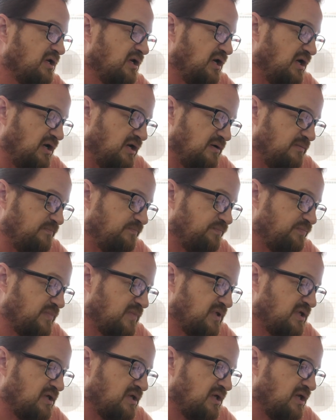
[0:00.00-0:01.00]

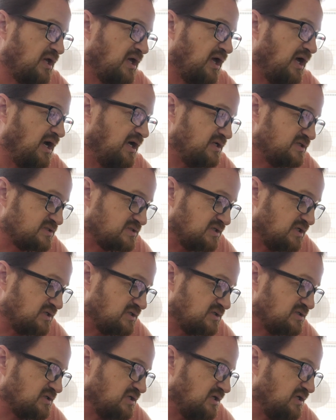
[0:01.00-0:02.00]
I
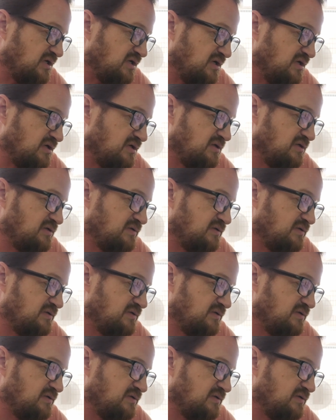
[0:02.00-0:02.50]
sent a